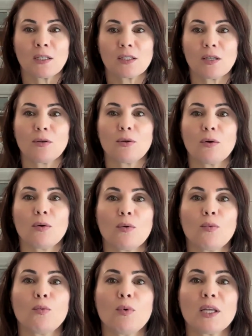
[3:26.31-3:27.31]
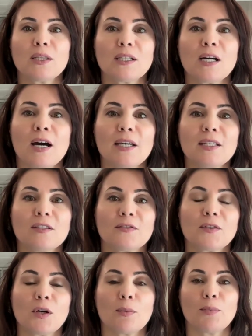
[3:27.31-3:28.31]
So what kind
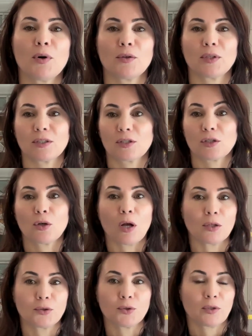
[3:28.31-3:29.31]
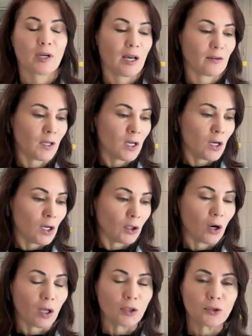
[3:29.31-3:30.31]
of components culture have?
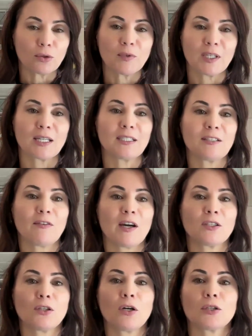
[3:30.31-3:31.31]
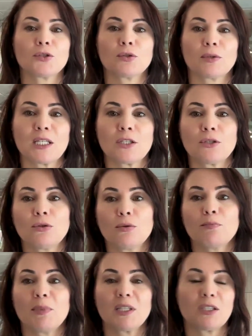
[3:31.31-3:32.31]
Culture, we can divide culture
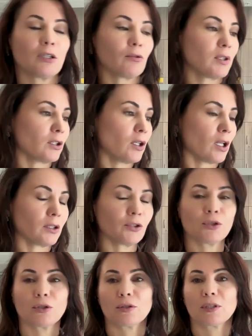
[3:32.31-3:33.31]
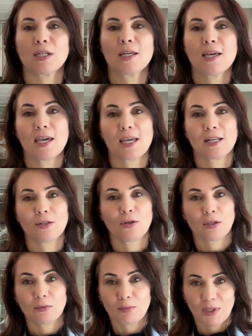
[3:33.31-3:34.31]
into material culture and
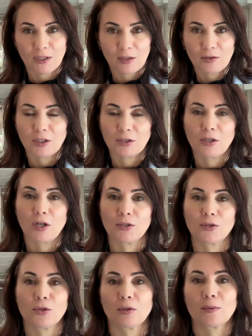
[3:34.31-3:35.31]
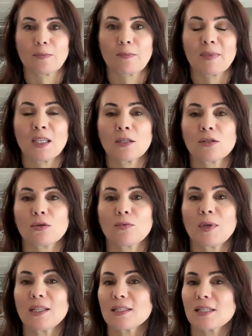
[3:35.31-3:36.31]
non-material culture. So
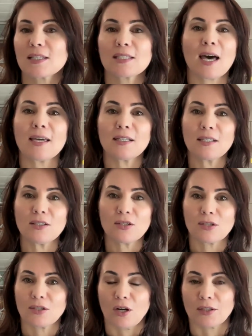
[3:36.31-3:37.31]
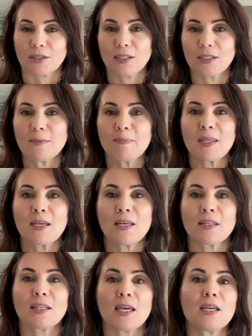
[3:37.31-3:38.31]
when the societies started,
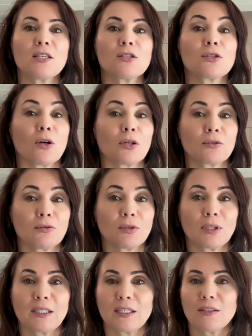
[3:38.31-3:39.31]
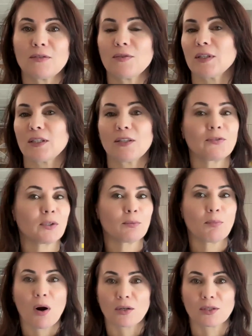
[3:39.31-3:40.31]
they started to live in
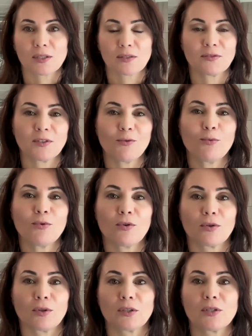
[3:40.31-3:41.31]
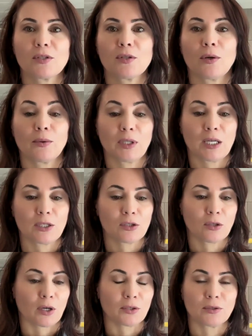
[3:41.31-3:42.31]
different parts of the world. So they
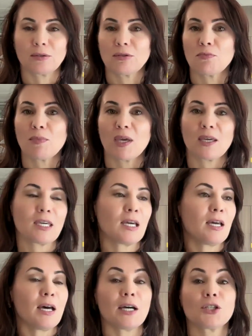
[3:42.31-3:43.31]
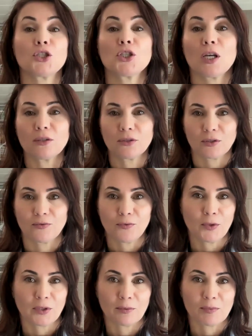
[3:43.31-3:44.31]
started to make a shelter
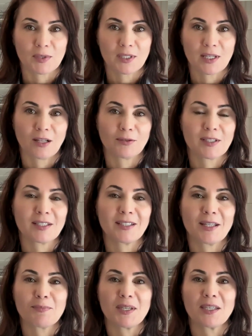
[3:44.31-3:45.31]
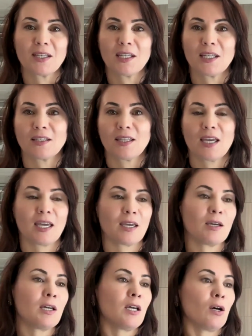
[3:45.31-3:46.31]
for themselves. In the beginning,
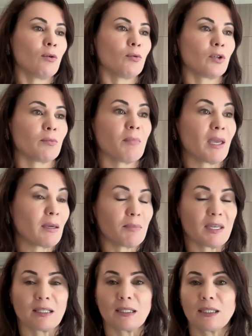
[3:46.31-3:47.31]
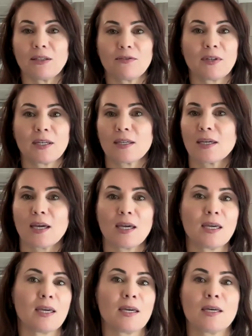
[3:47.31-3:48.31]
they were maybe living
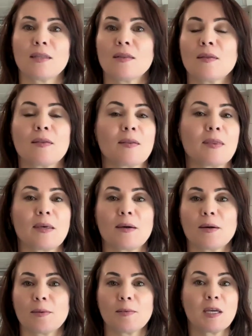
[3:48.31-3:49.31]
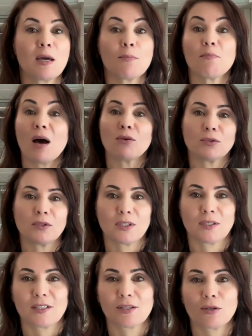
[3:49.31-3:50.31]
in the
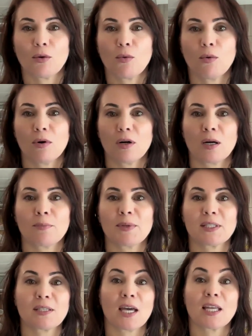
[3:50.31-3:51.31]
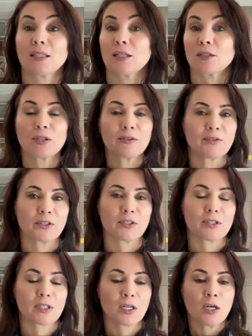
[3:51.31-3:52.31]
mountains or beside the
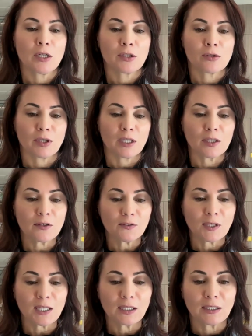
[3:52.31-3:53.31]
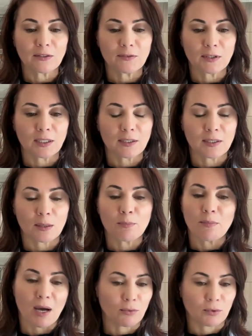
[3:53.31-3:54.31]
rivers. So if they lived in the
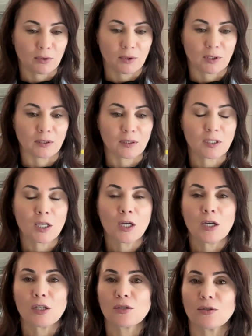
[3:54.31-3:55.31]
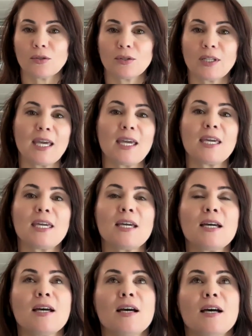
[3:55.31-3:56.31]
mountains, so
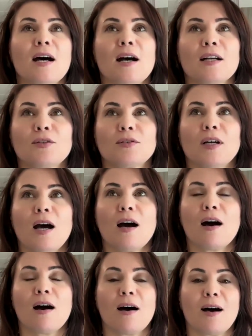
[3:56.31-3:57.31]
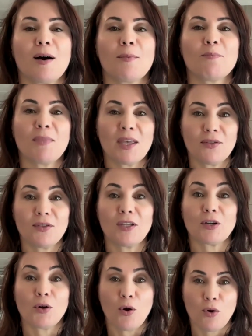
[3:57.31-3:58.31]
they made
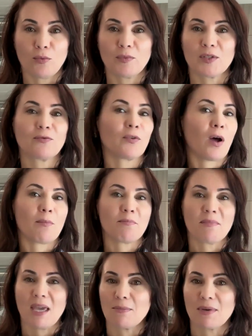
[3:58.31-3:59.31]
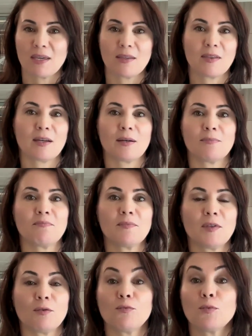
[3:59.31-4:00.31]
their homes from maybe the
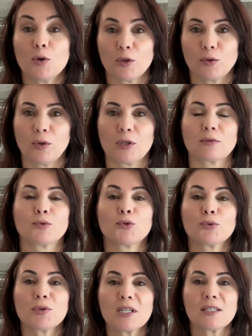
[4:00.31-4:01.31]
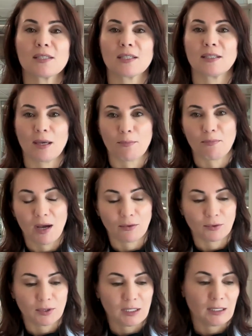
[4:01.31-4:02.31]
wood or trees in the
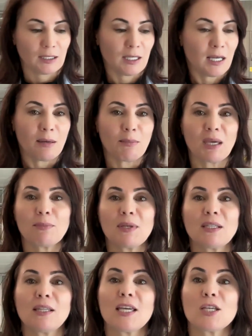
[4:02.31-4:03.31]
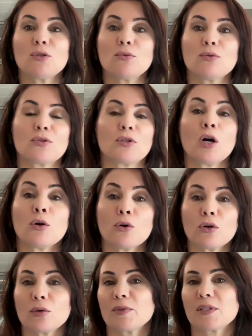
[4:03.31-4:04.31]
mountain. Maybe they used the
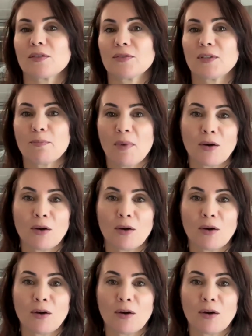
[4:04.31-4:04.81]
herbs of the